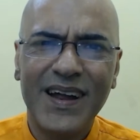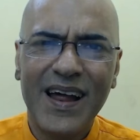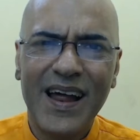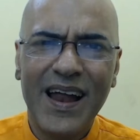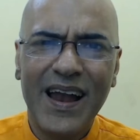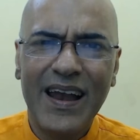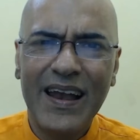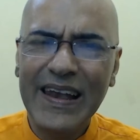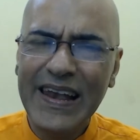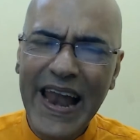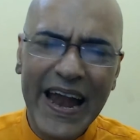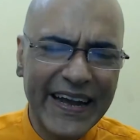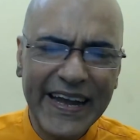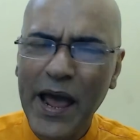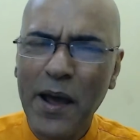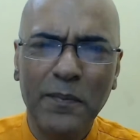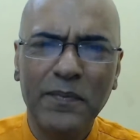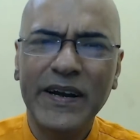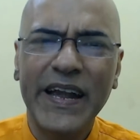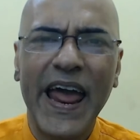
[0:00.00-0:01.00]
Let
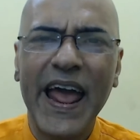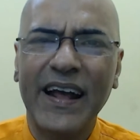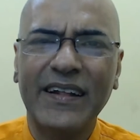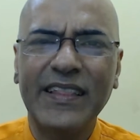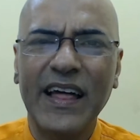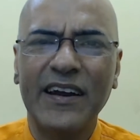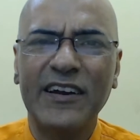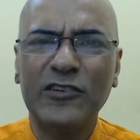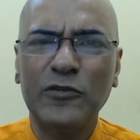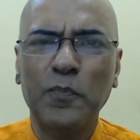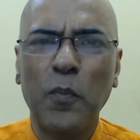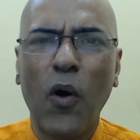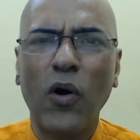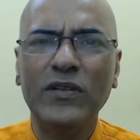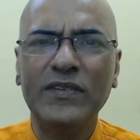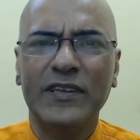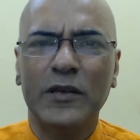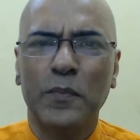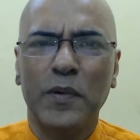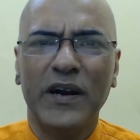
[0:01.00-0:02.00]
Him take the
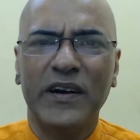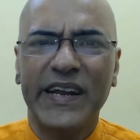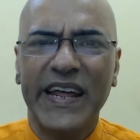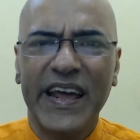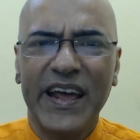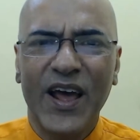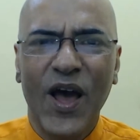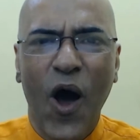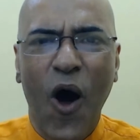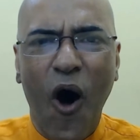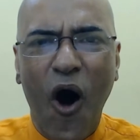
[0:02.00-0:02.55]
responsibility